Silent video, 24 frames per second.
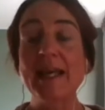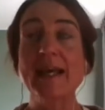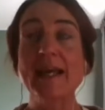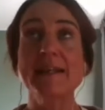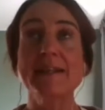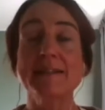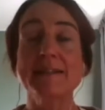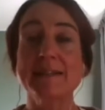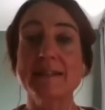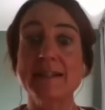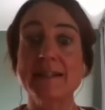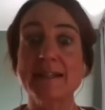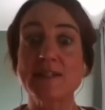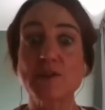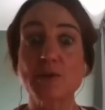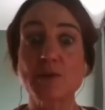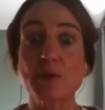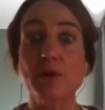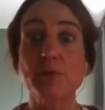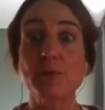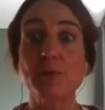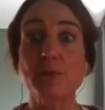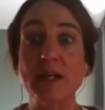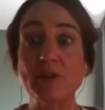And yes,
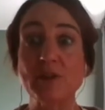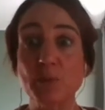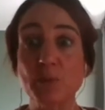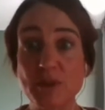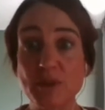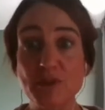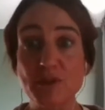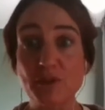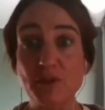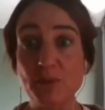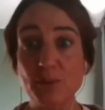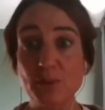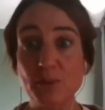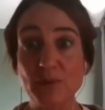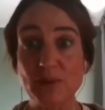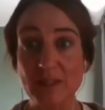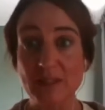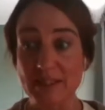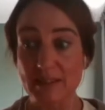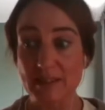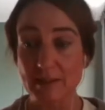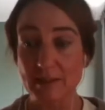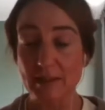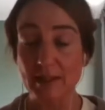you're right. We do
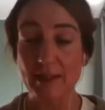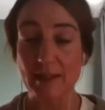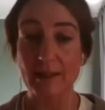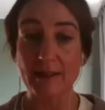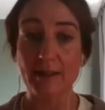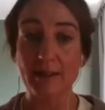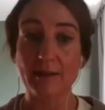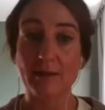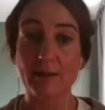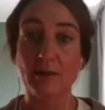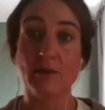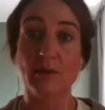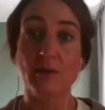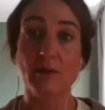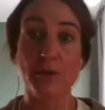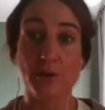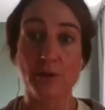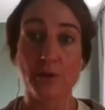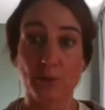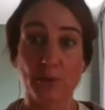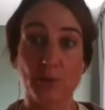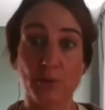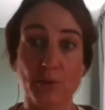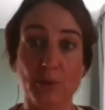this
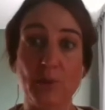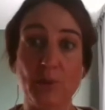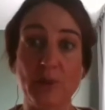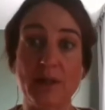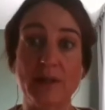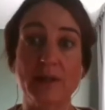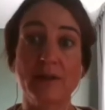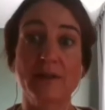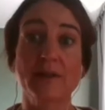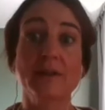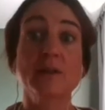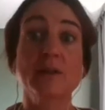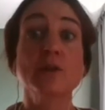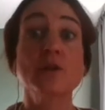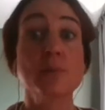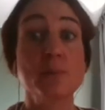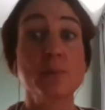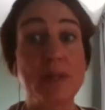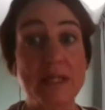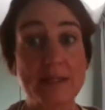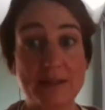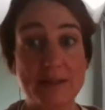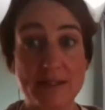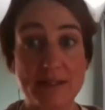through
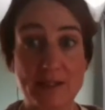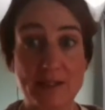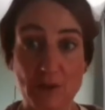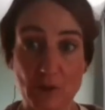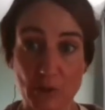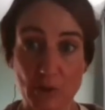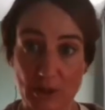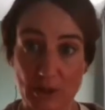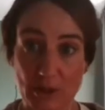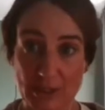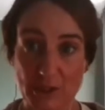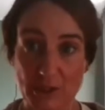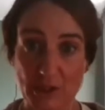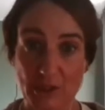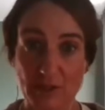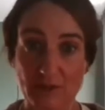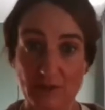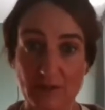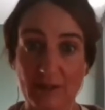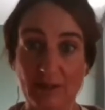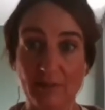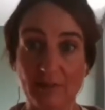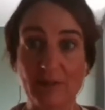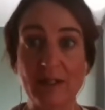committing to
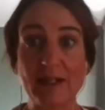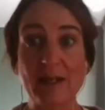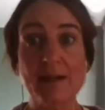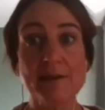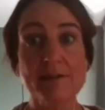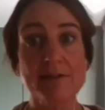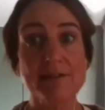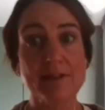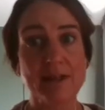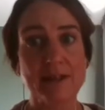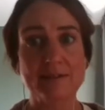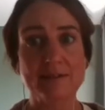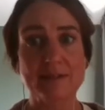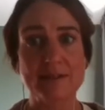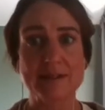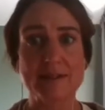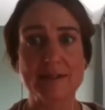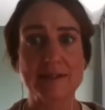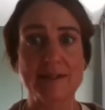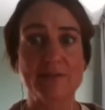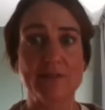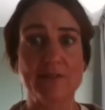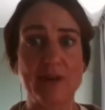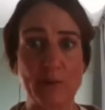initiative. And I think this
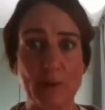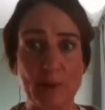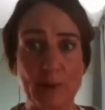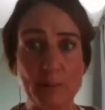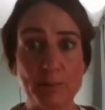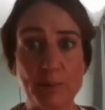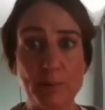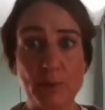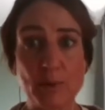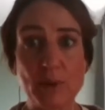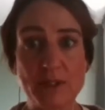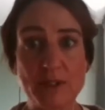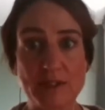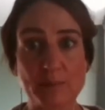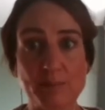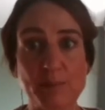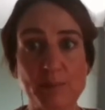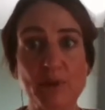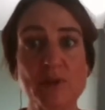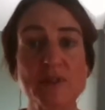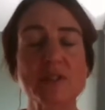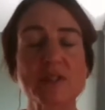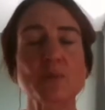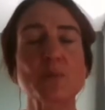is very important,
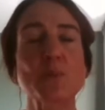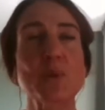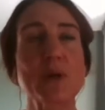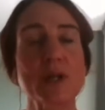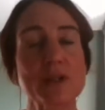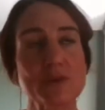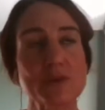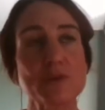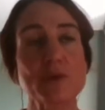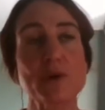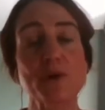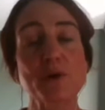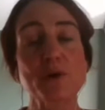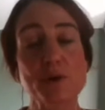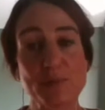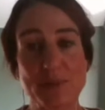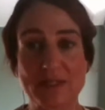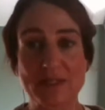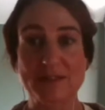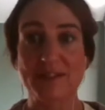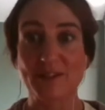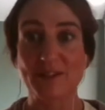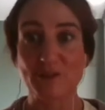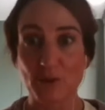because when you're
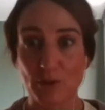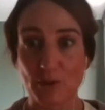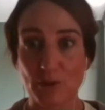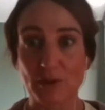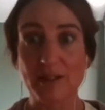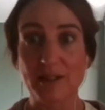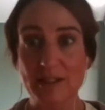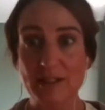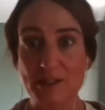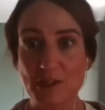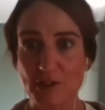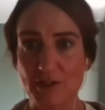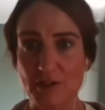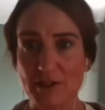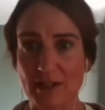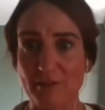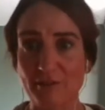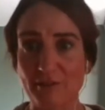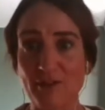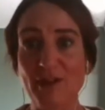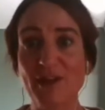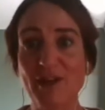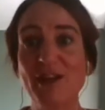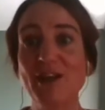committed to an
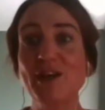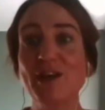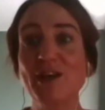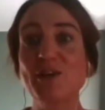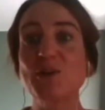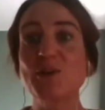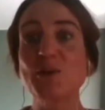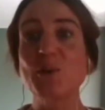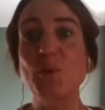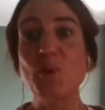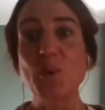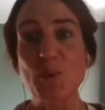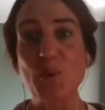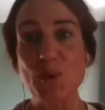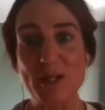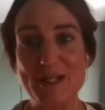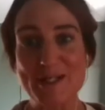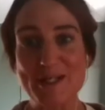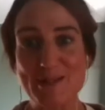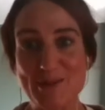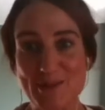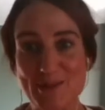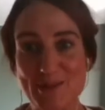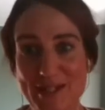initiative, you
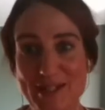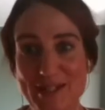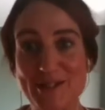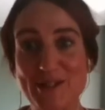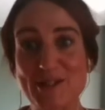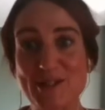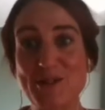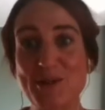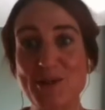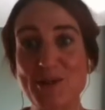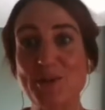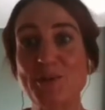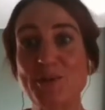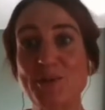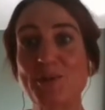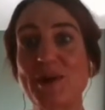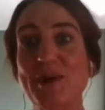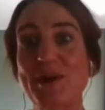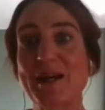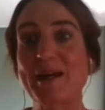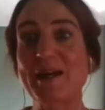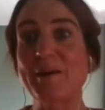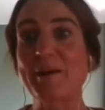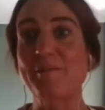also need
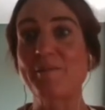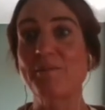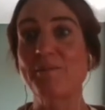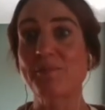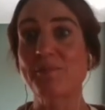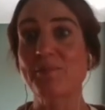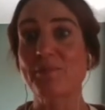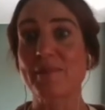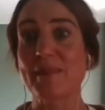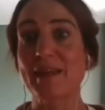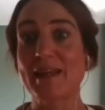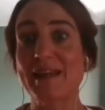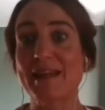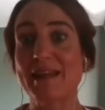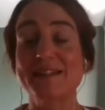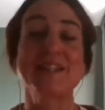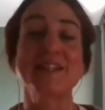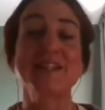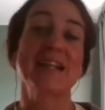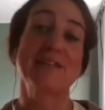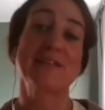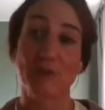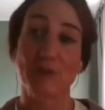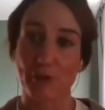to
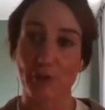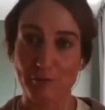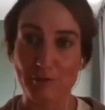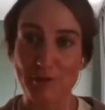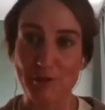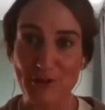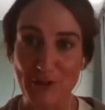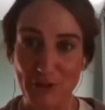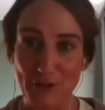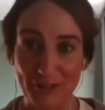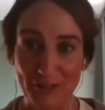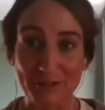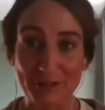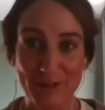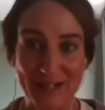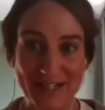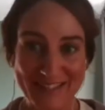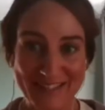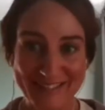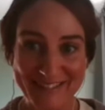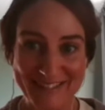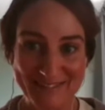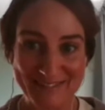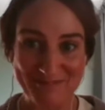deliver a result,
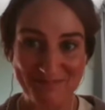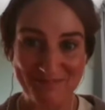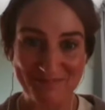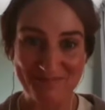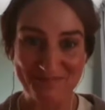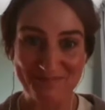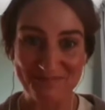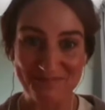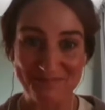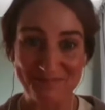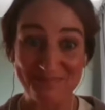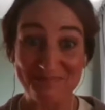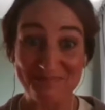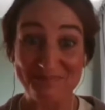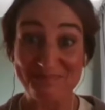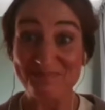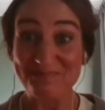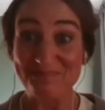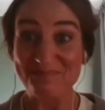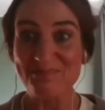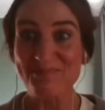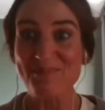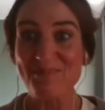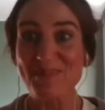right?
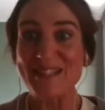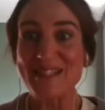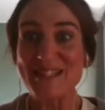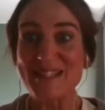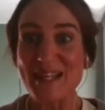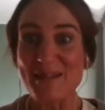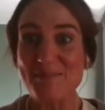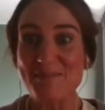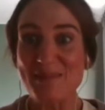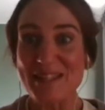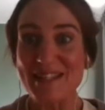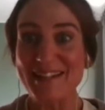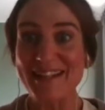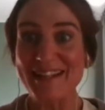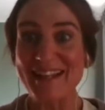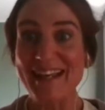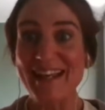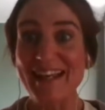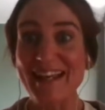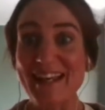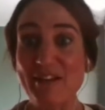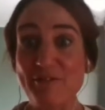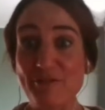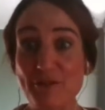I mean,
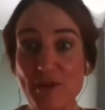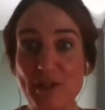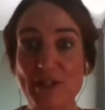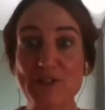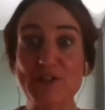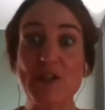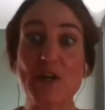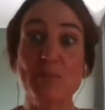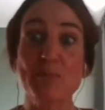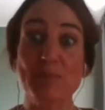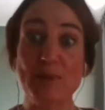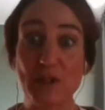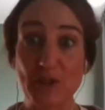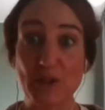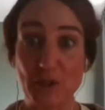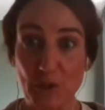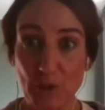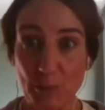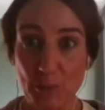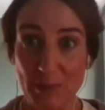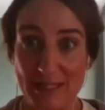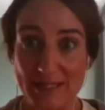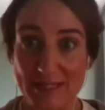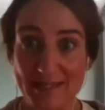for example, the
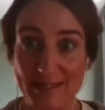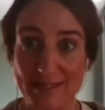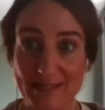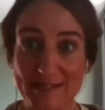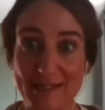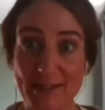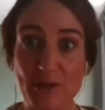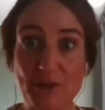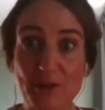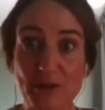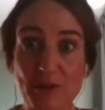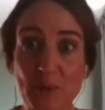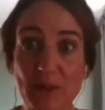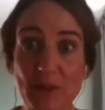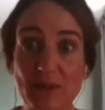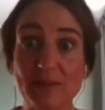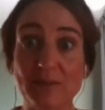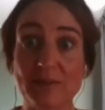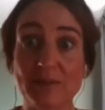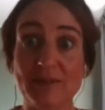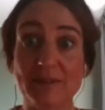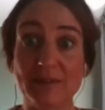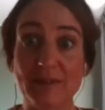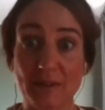new plastics economy
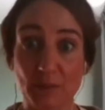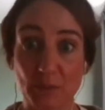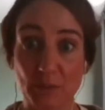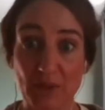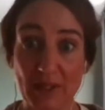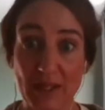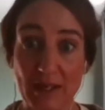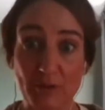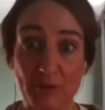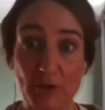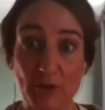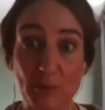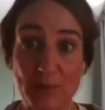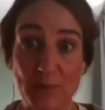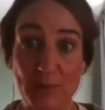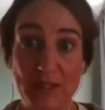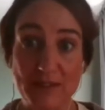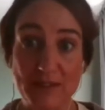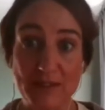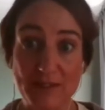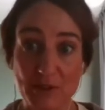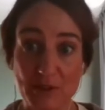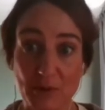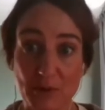that we have
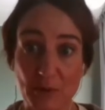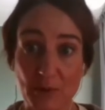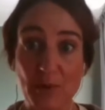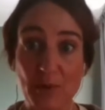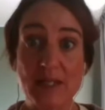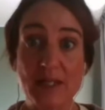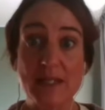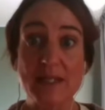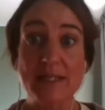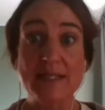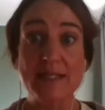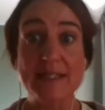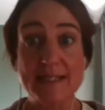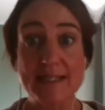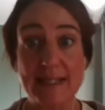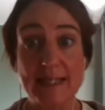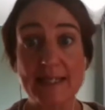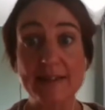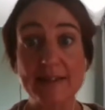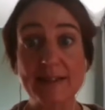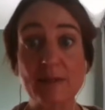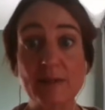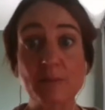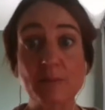committed to
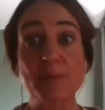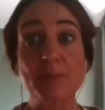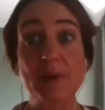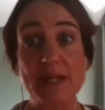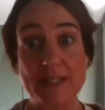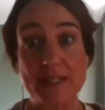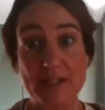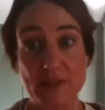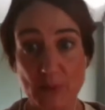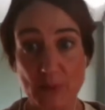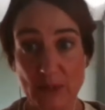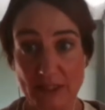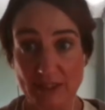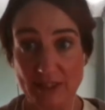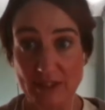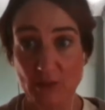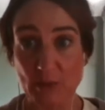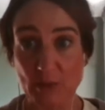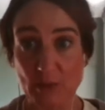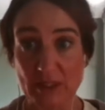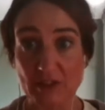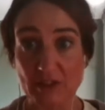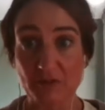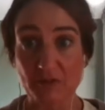say that by
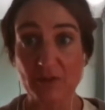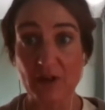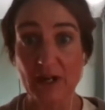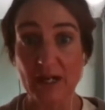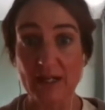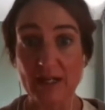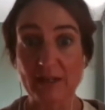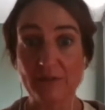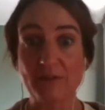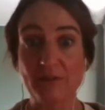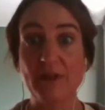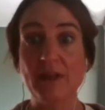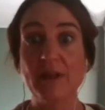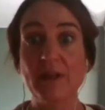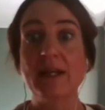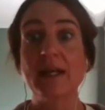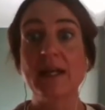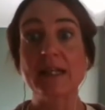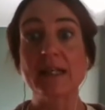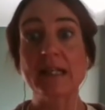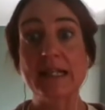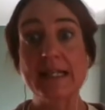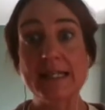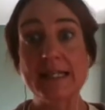2025,
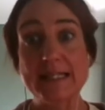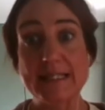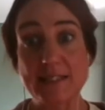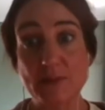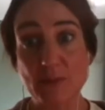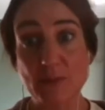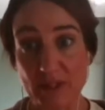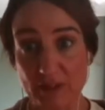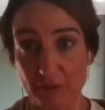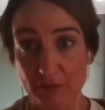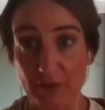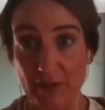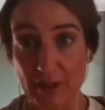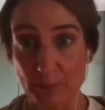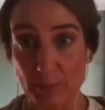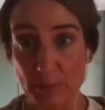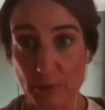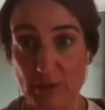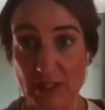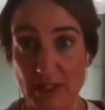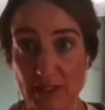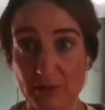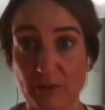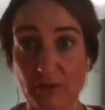at least
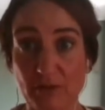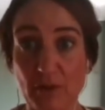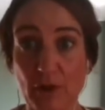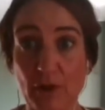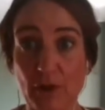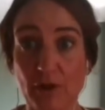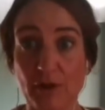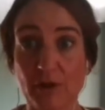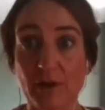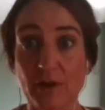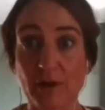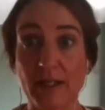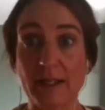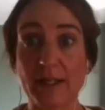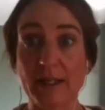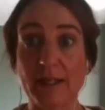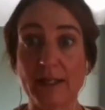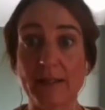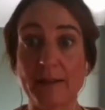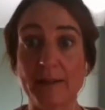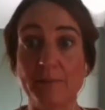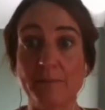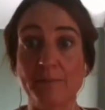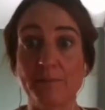25% of
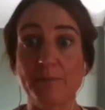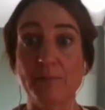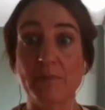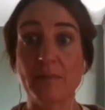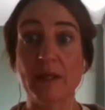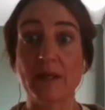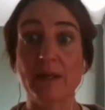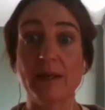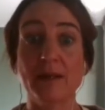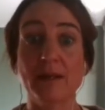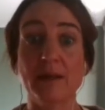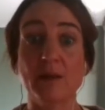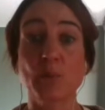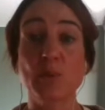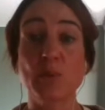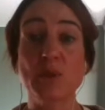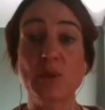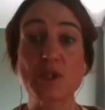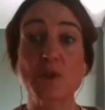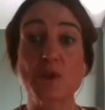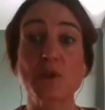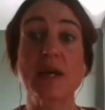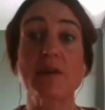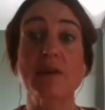our,
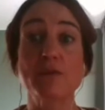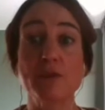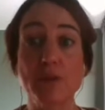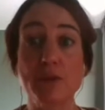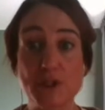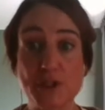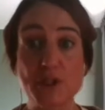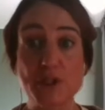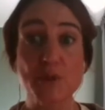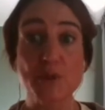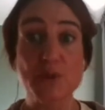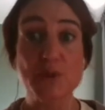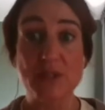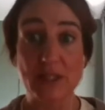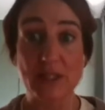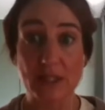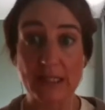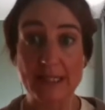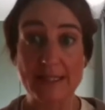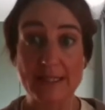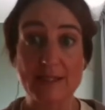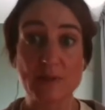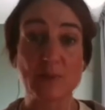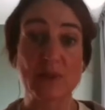we should have reduced
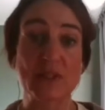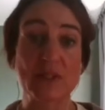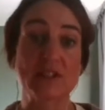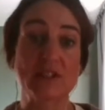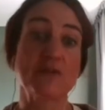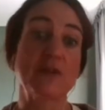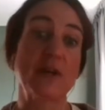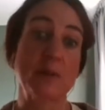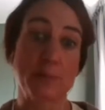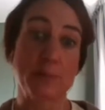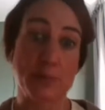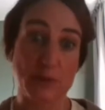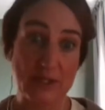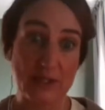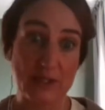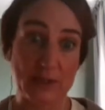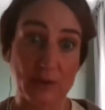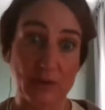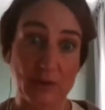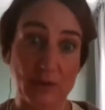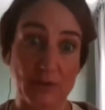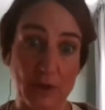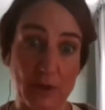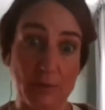at least
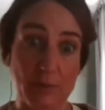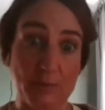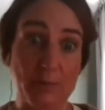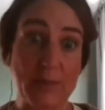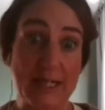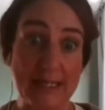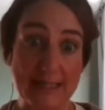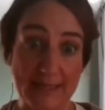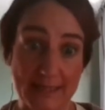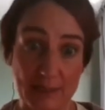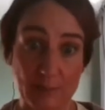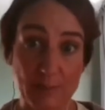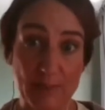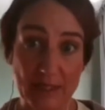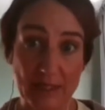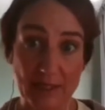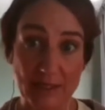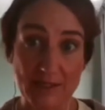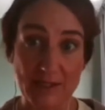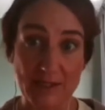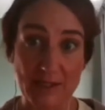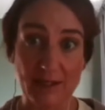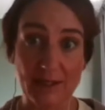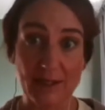25% of our plastic
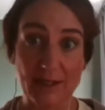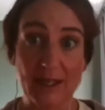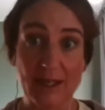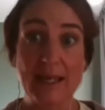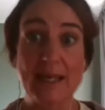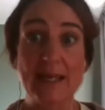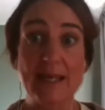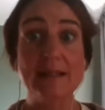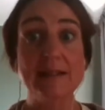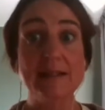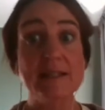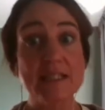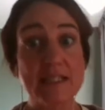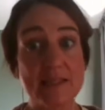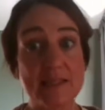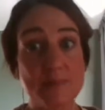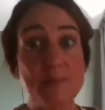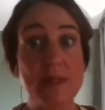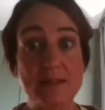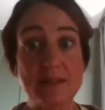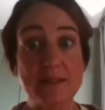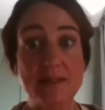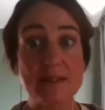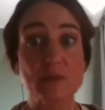packaging. And this
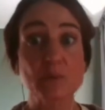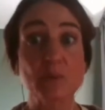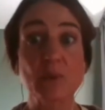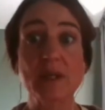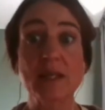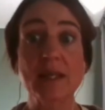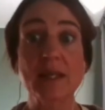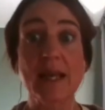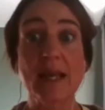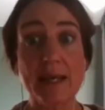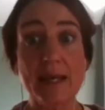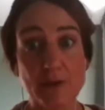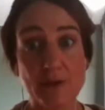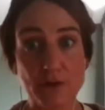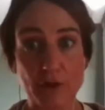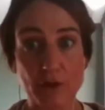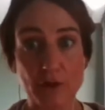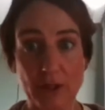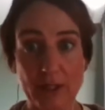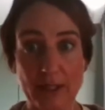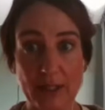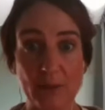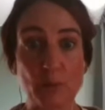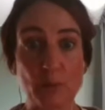means that we
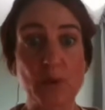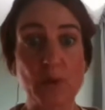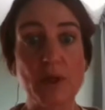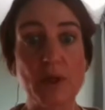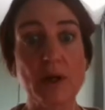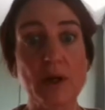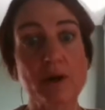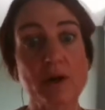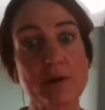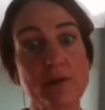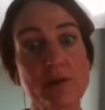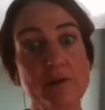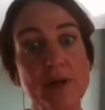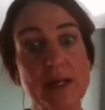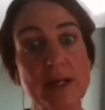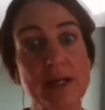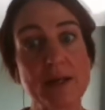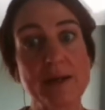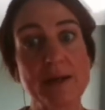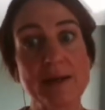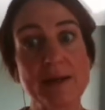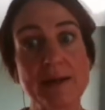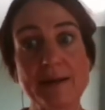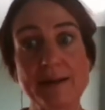annually, we are
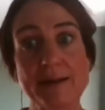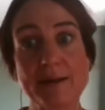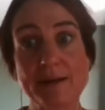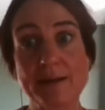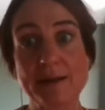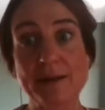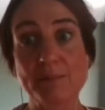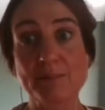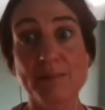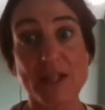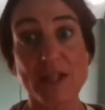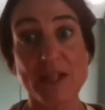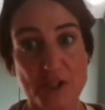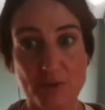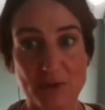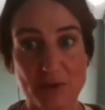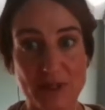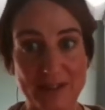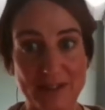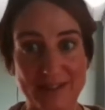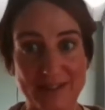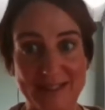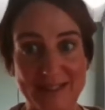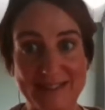
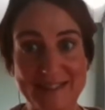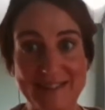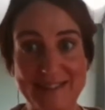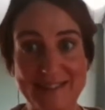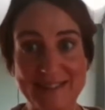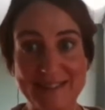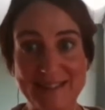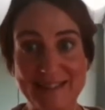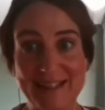measuring this.